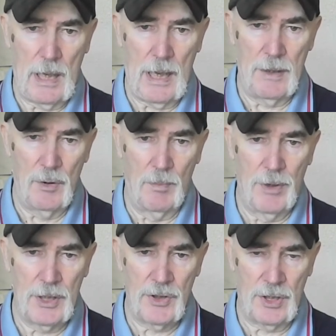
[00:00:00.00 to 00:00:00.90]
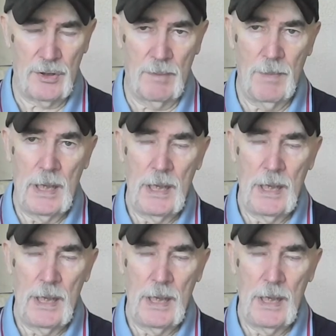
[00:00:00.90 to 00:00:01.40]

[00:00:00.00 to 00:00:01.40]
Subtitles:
numbering system.